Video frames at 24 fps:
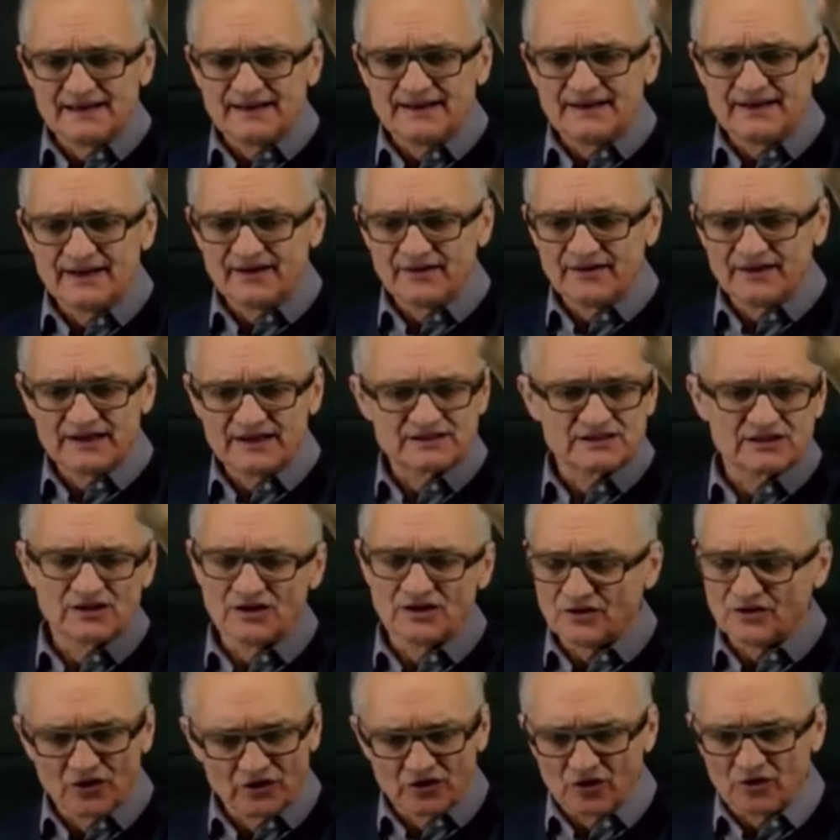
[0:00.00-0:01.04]
there is,
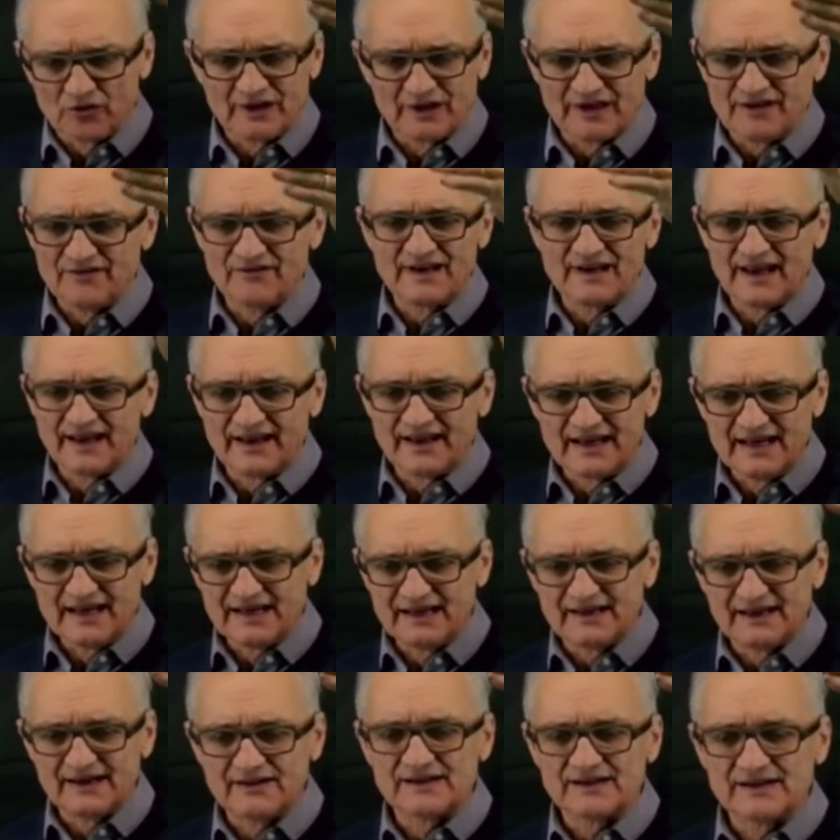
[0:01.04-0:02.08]
not only in Villani,
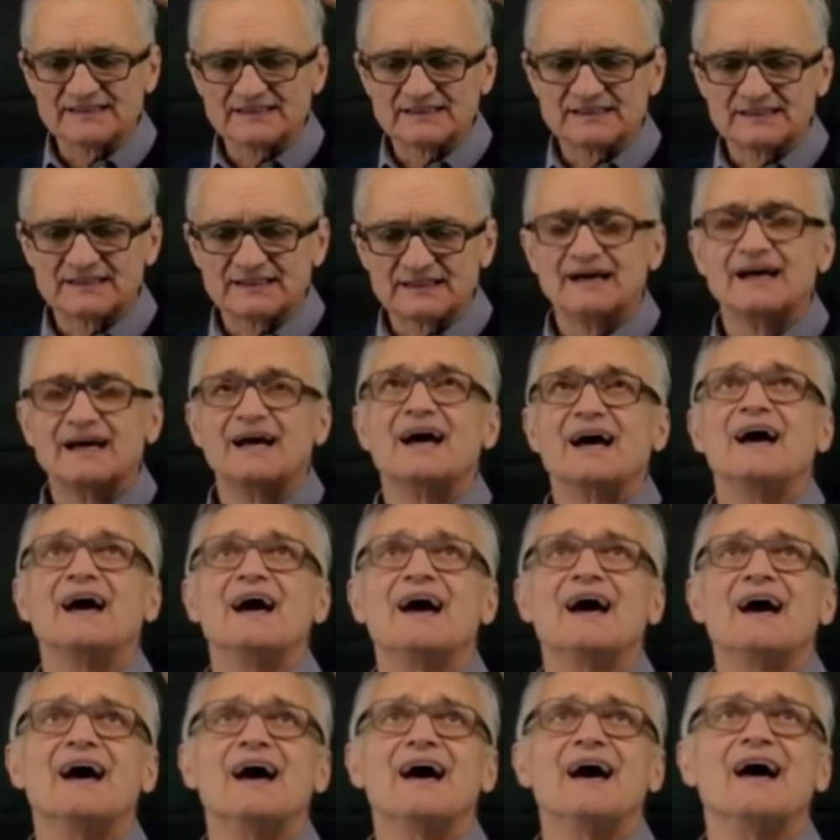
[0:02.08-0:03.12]
there is
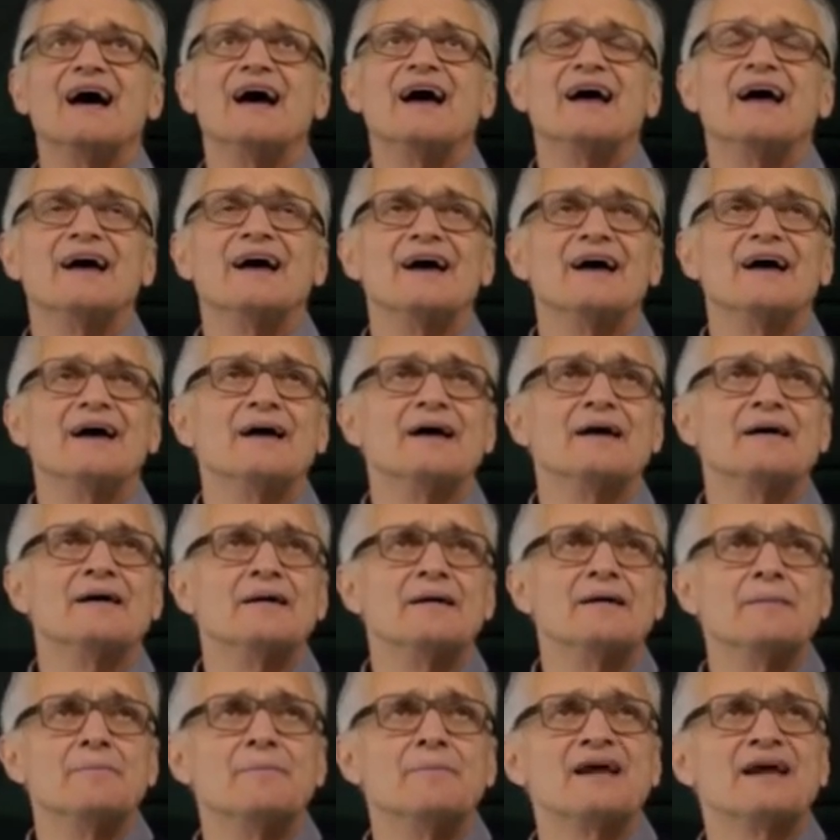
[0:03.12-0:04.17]

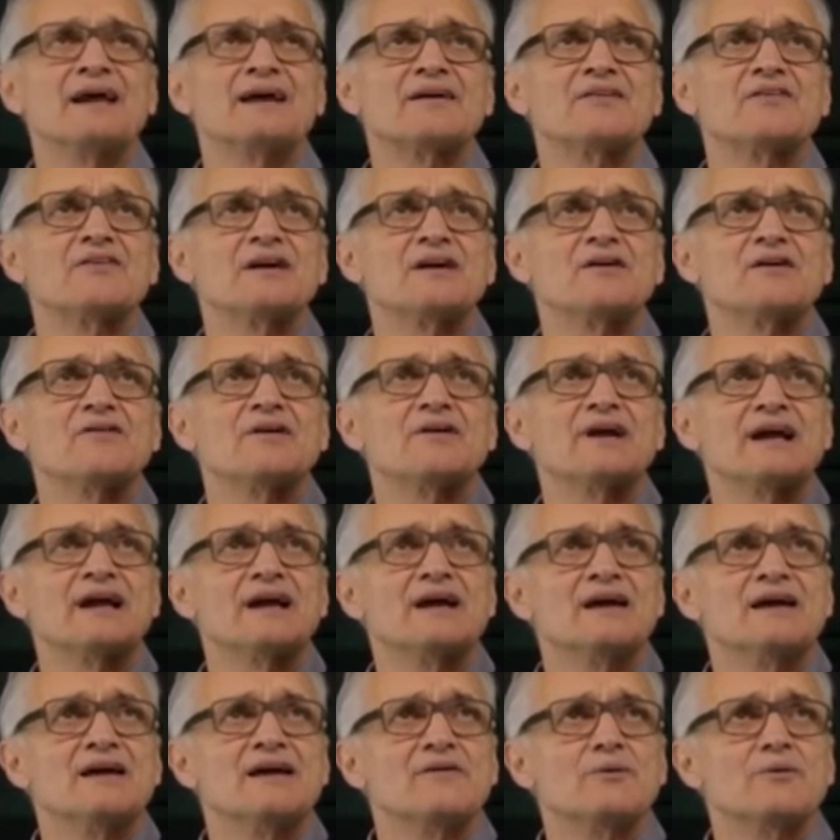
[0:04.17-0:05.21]
a big theory
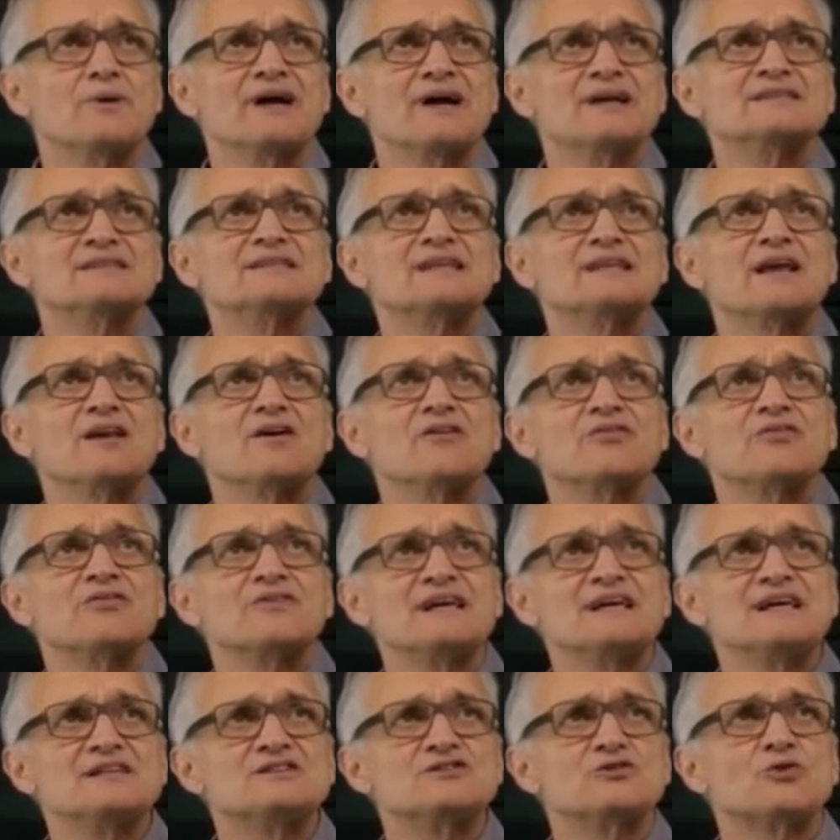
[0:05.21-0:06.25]
where instead of
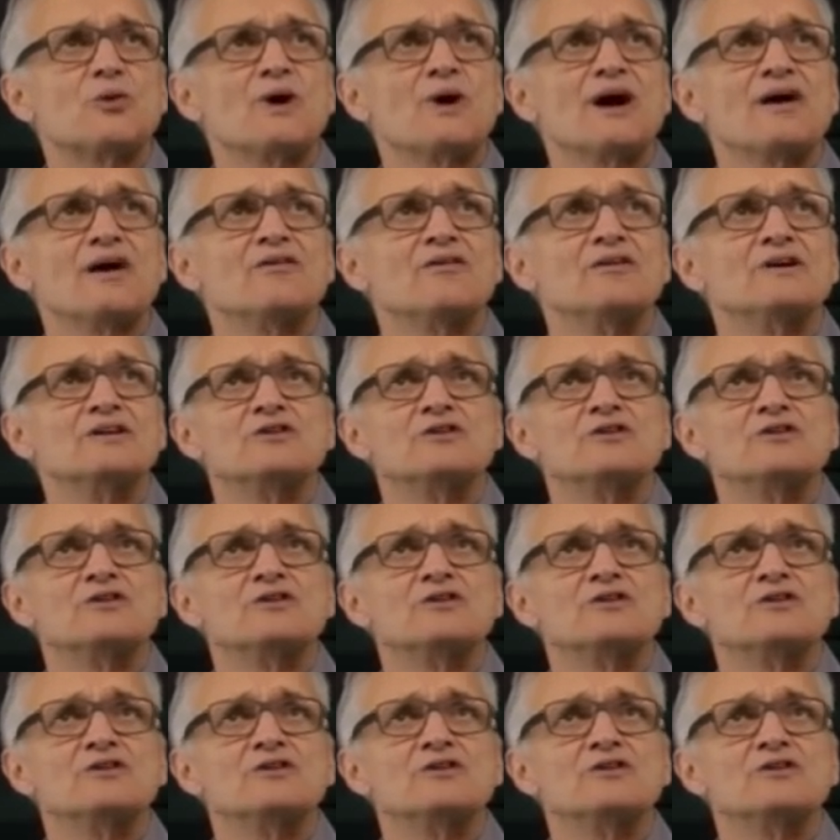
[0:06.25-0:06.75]
d square over